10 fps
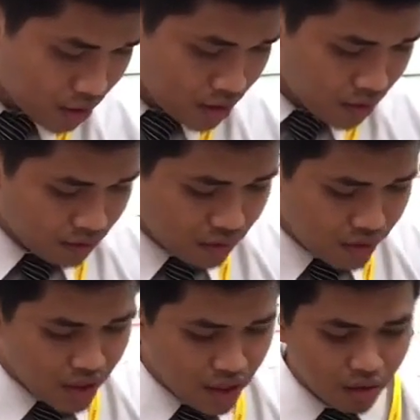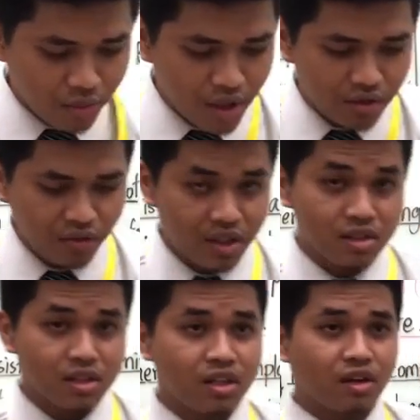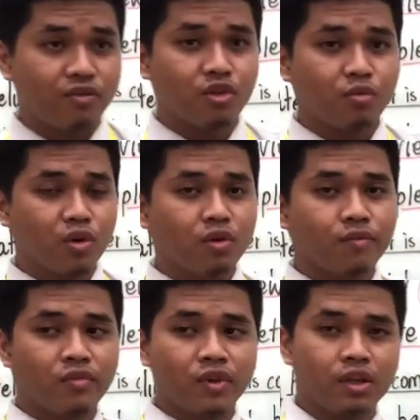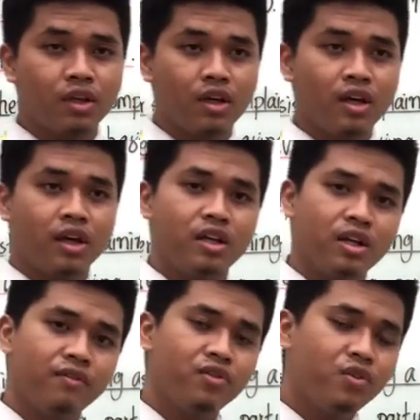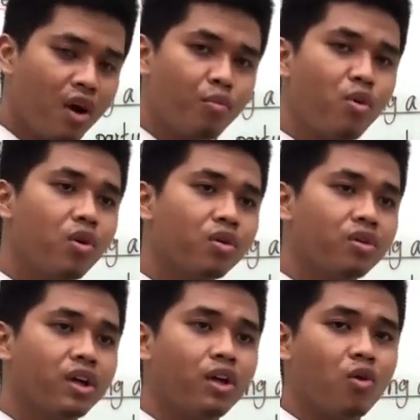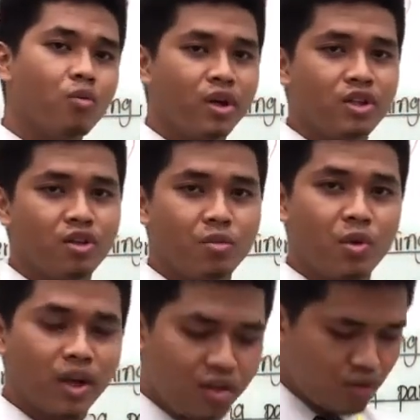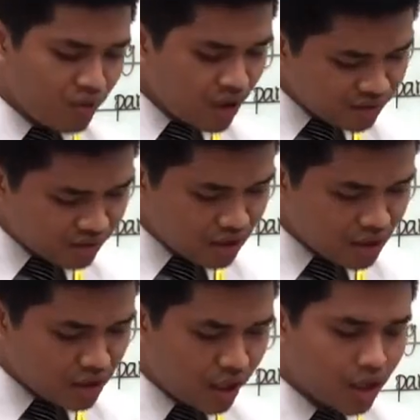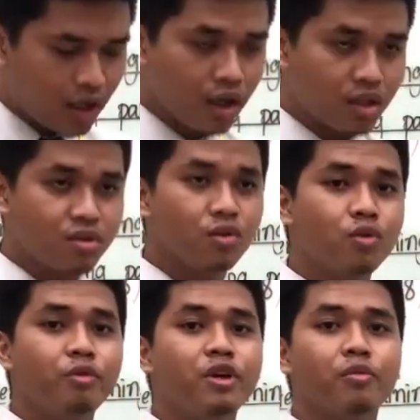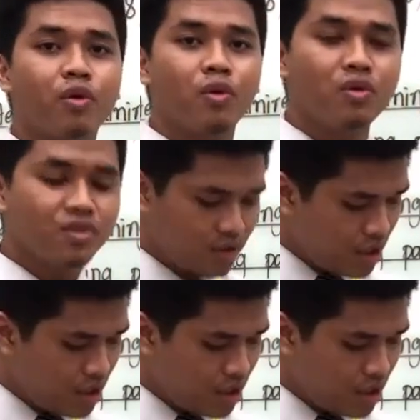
So here on page 20 of your book, and if you have book, you can open your book and you will see there are 2 people.